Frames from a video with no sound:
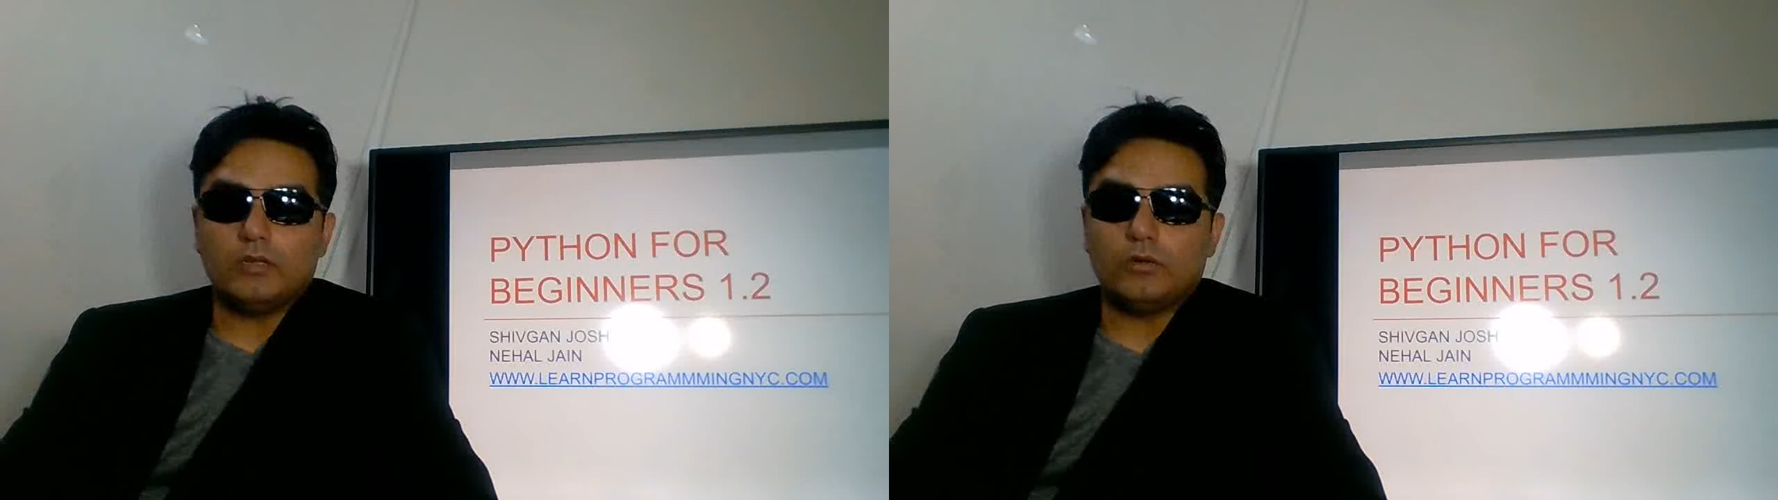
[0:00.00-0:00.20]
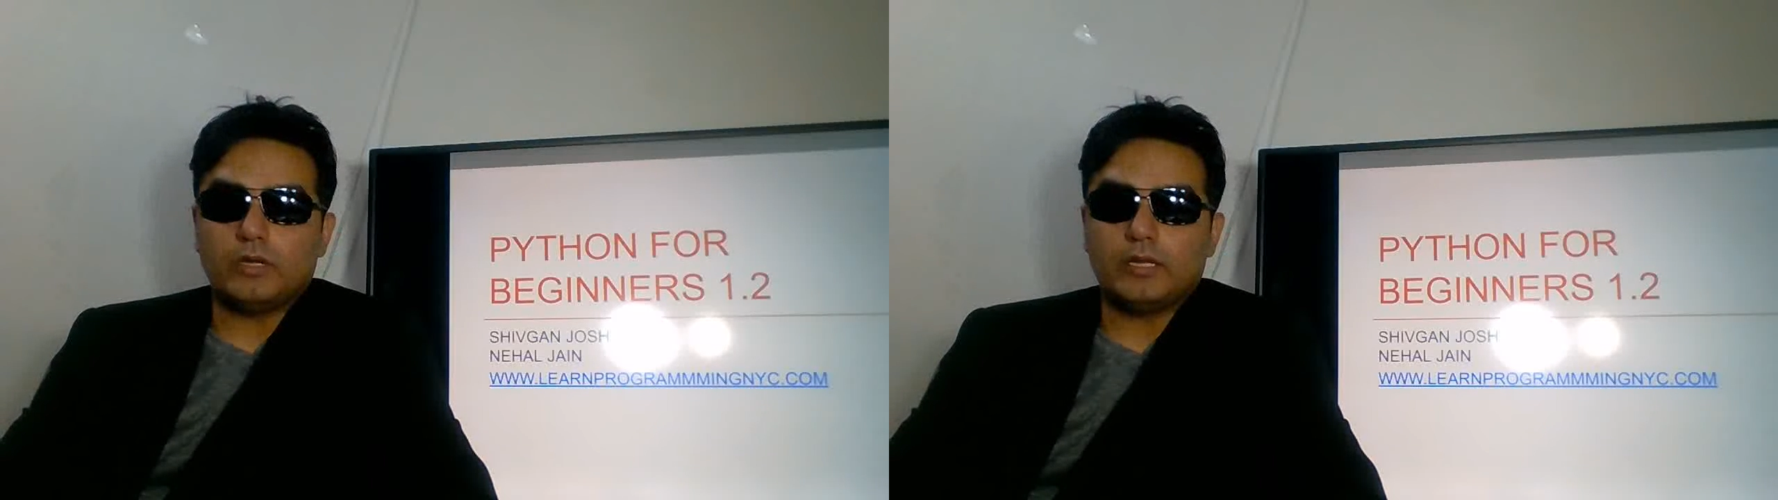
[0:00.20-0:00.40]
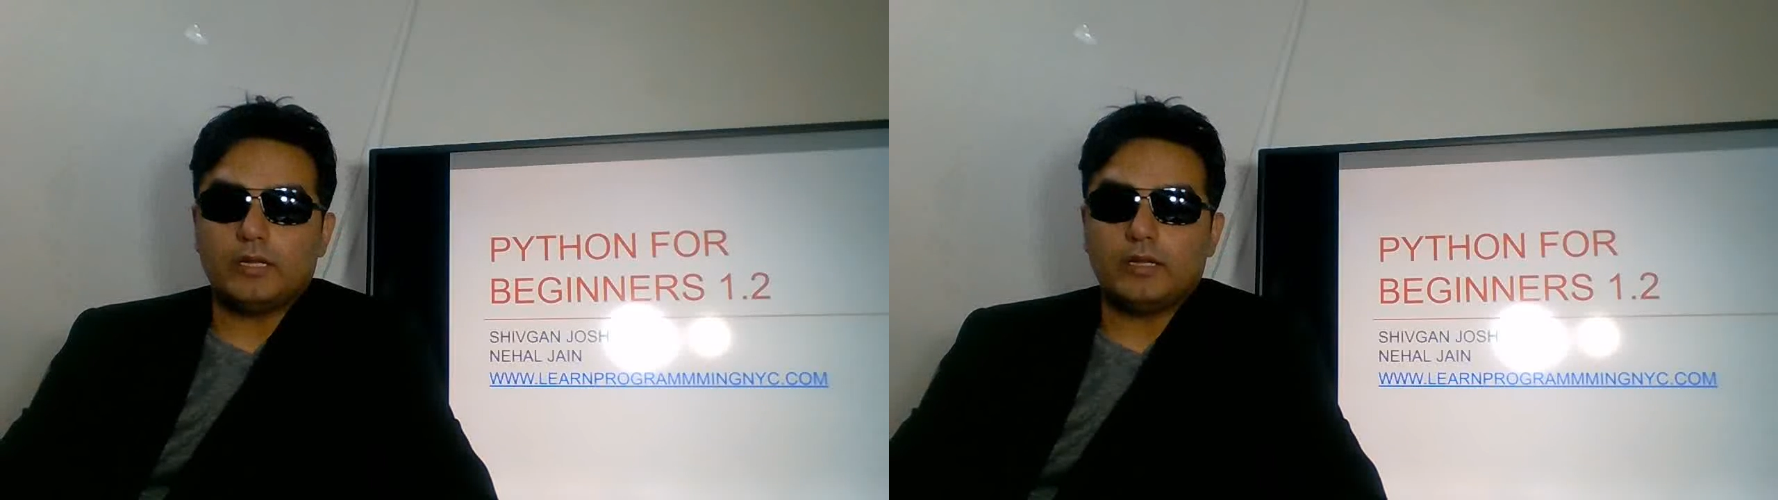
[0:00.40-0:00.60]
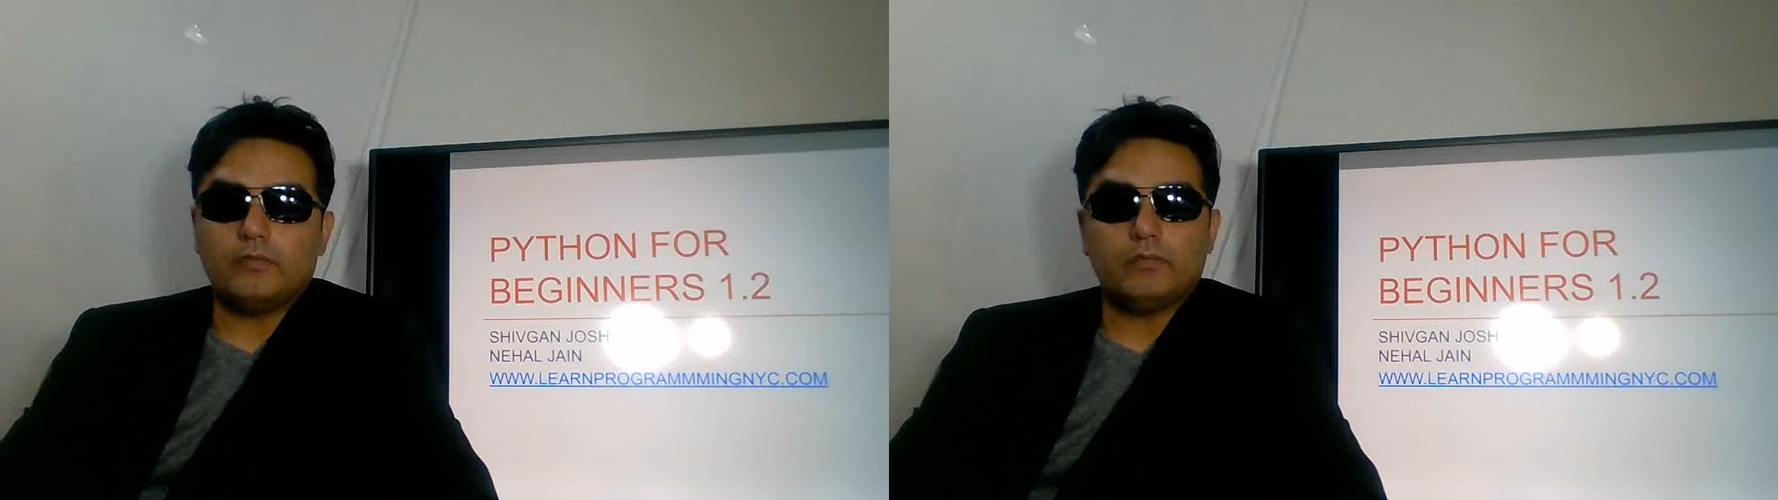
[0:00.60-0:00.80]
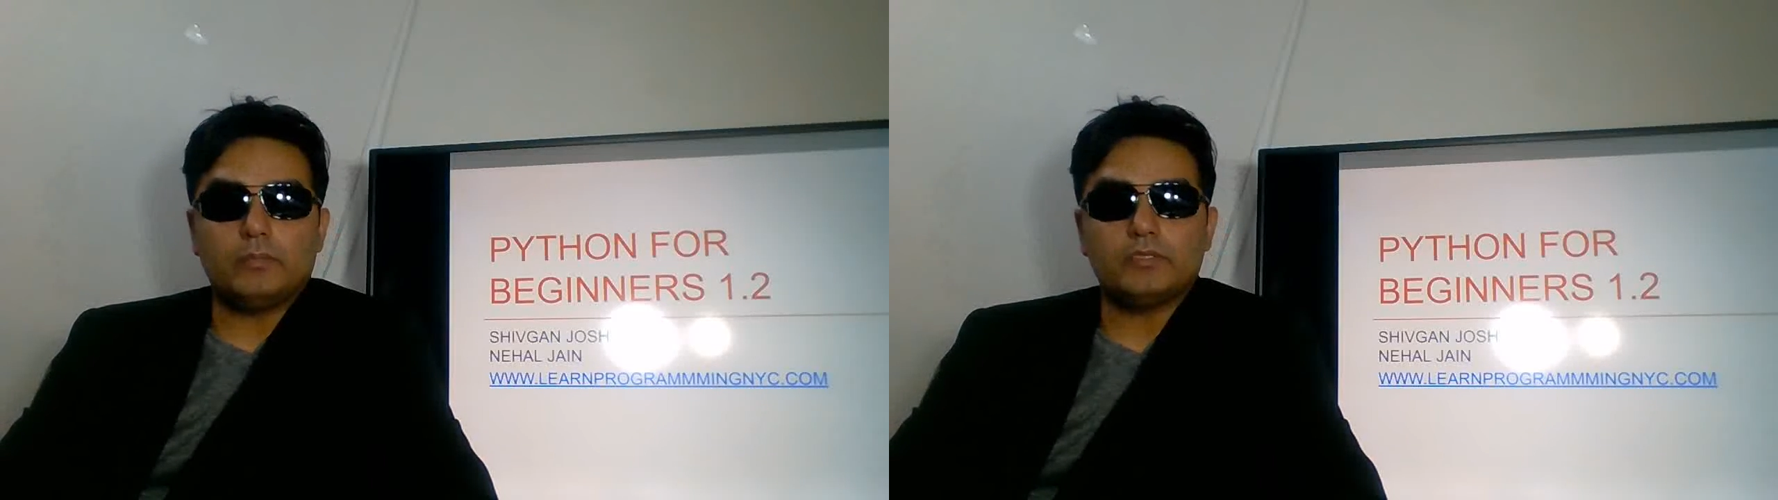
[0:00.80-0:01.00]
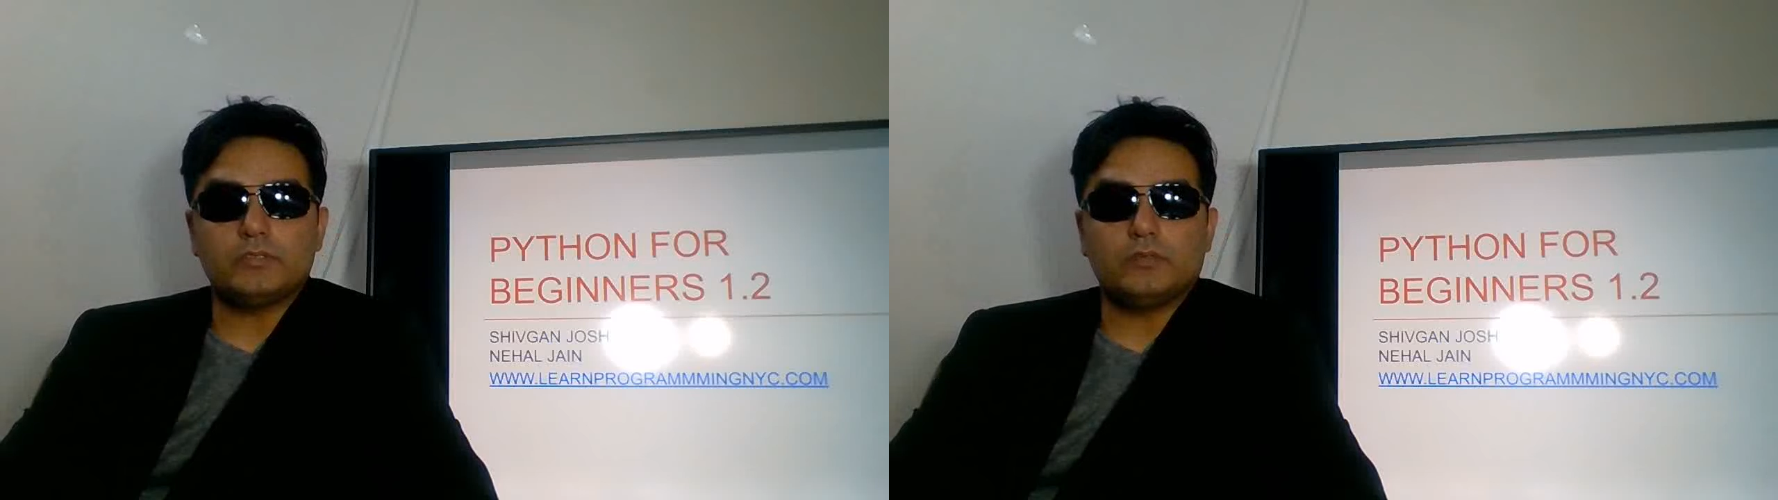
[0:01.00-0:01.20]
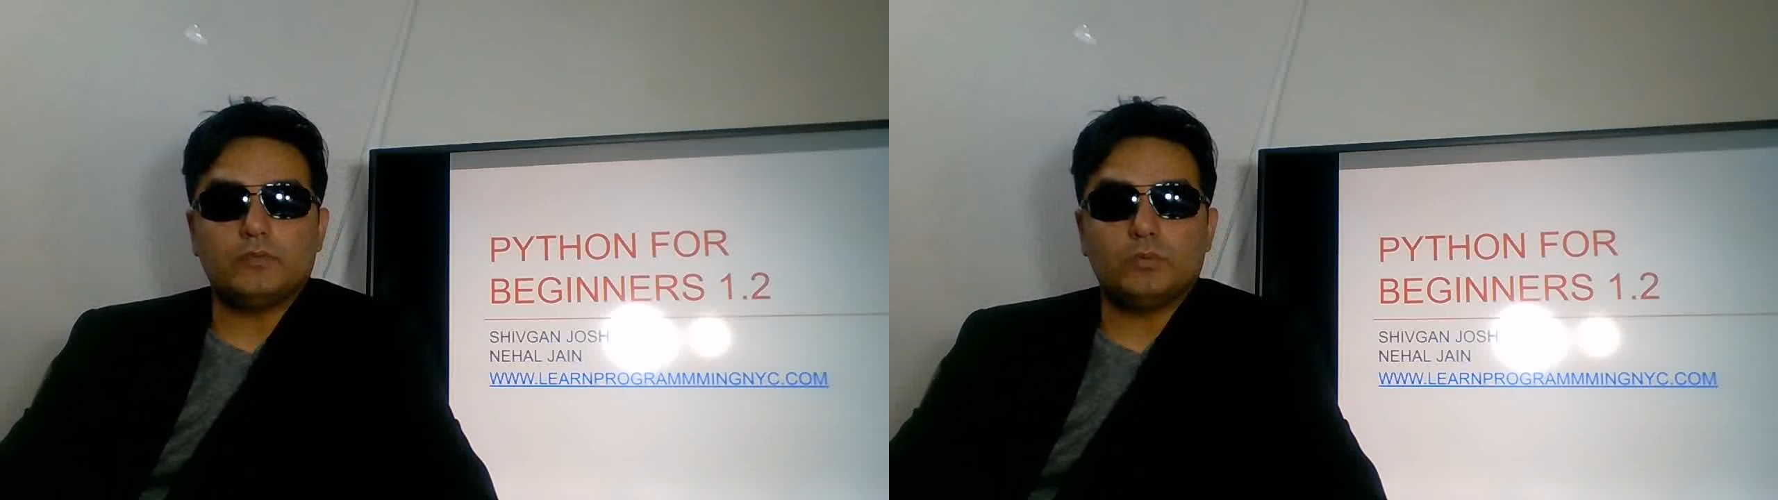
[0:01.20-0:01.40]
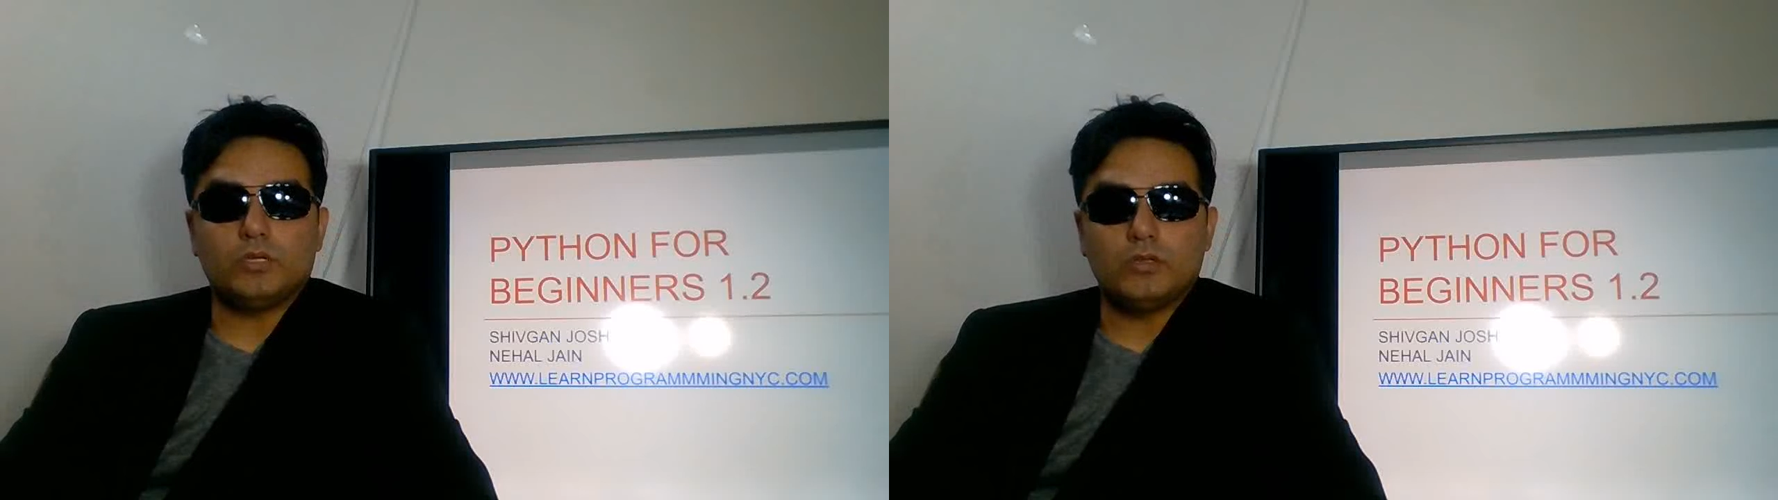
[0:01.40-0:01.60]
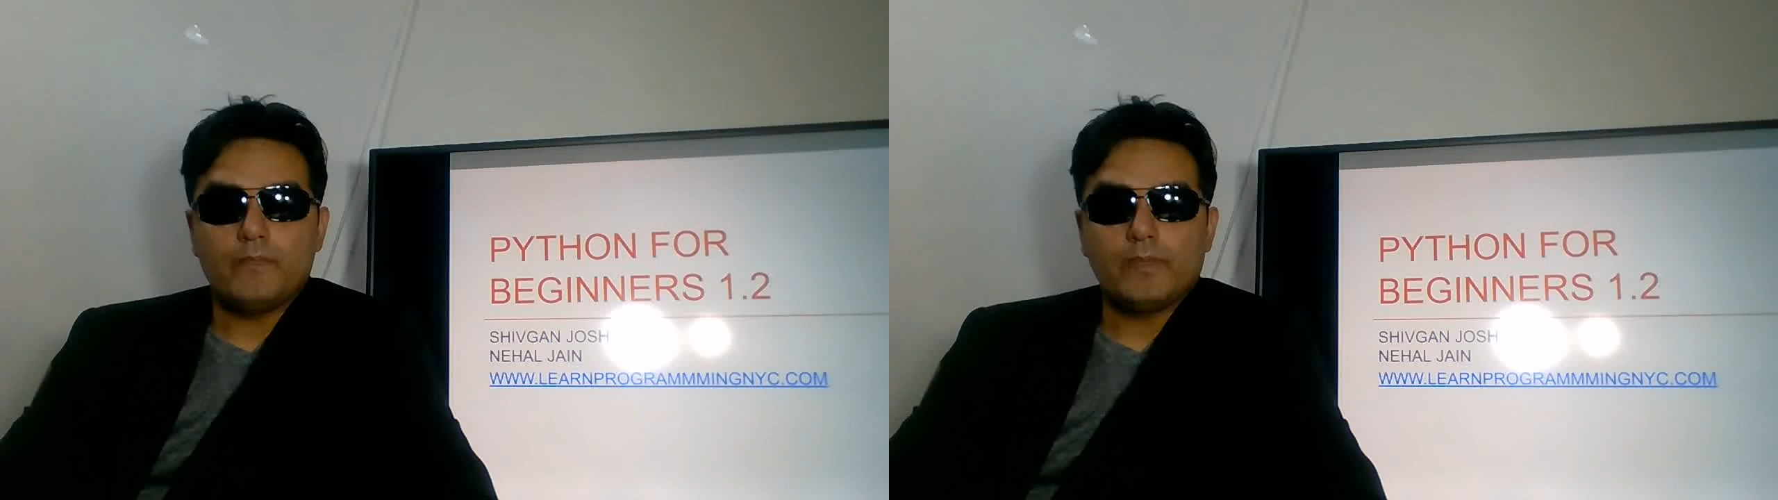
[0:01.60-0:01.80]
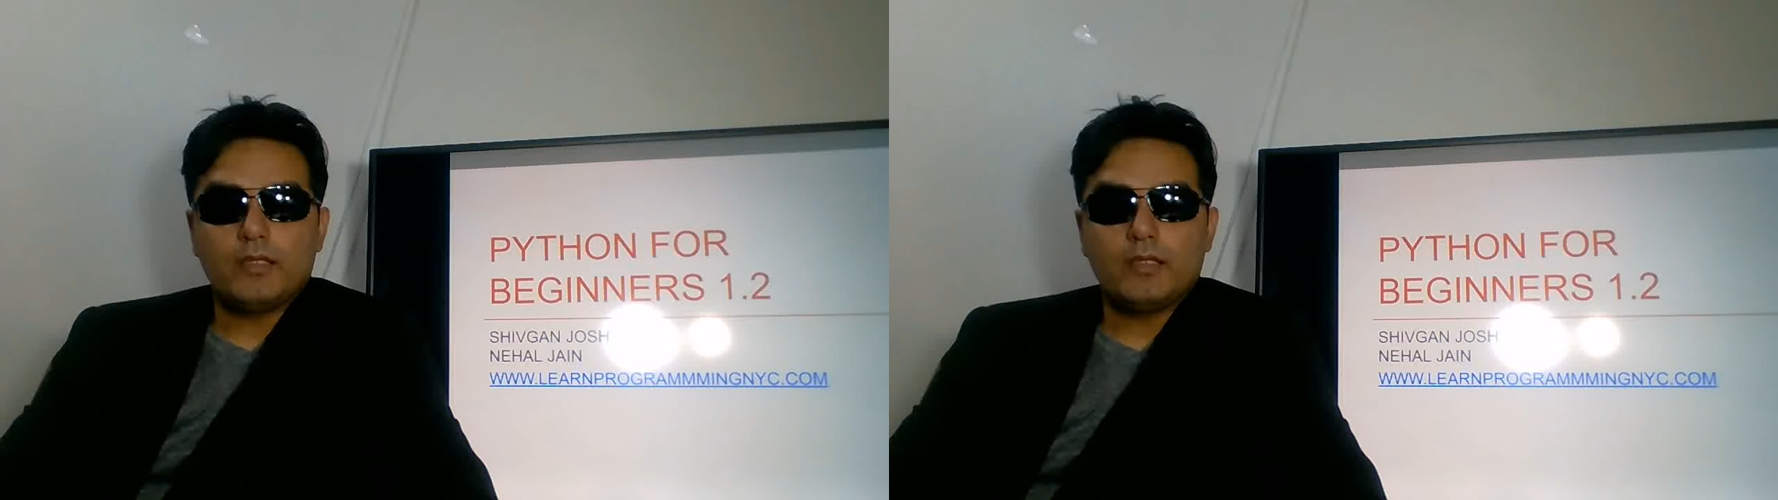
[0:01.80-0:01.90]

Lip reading: located at different places of the world.